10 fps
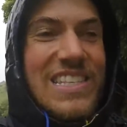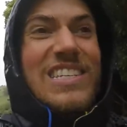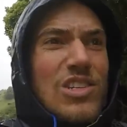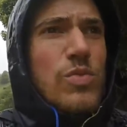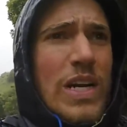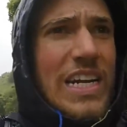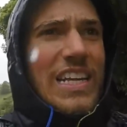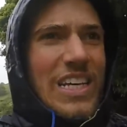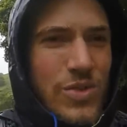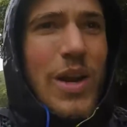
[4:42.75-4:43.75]
This is
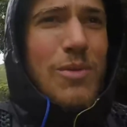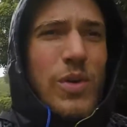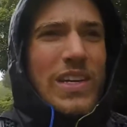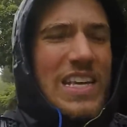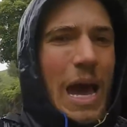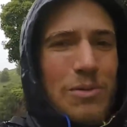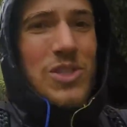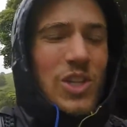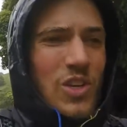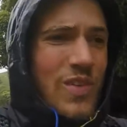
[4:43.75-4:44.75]
ridiculous. What I'm doing is
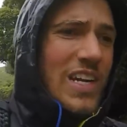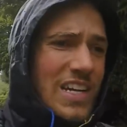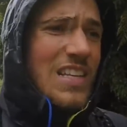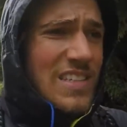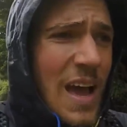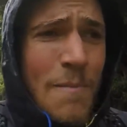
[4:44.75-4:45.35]
absolutely ridiculous.